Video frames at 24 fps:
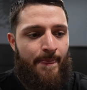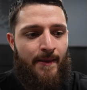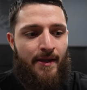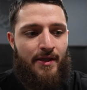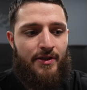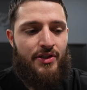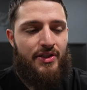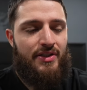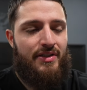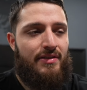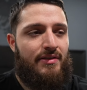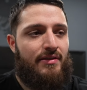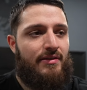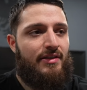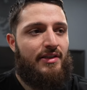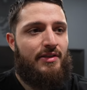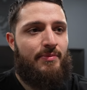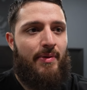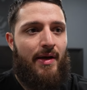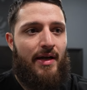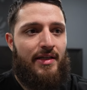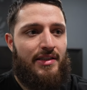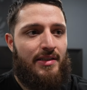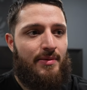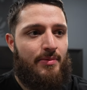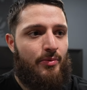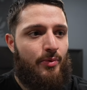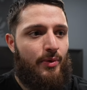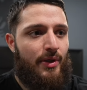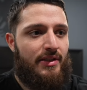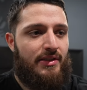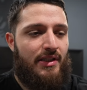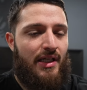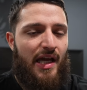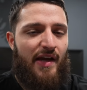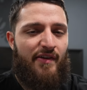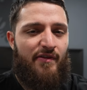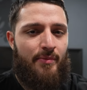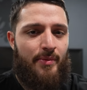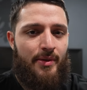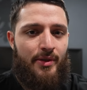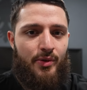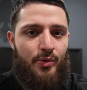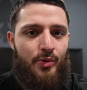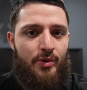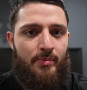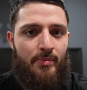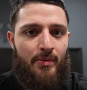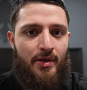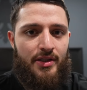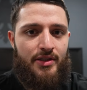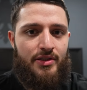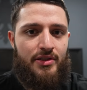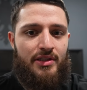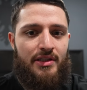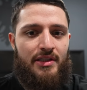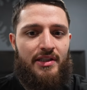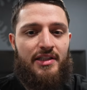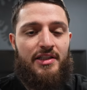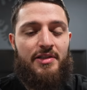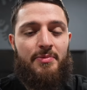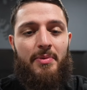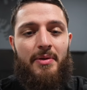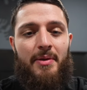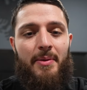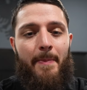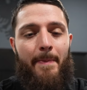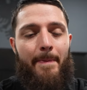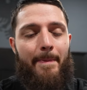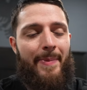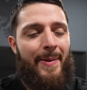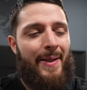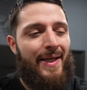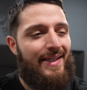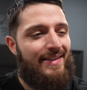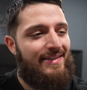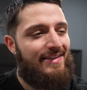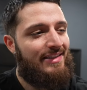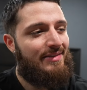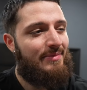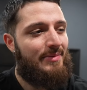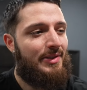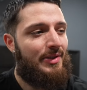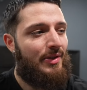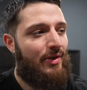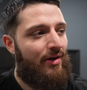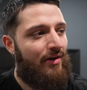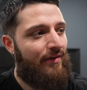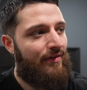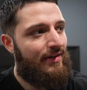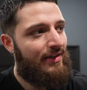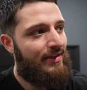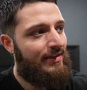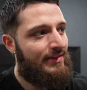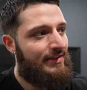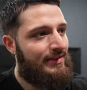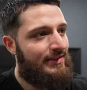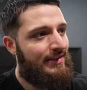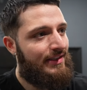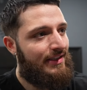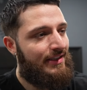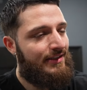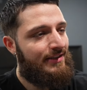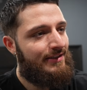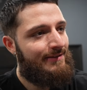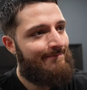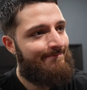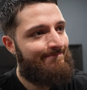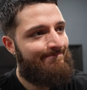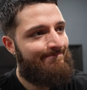It's just these past couple weeks, I haven't been doing much and it's been pissing me off because it's like,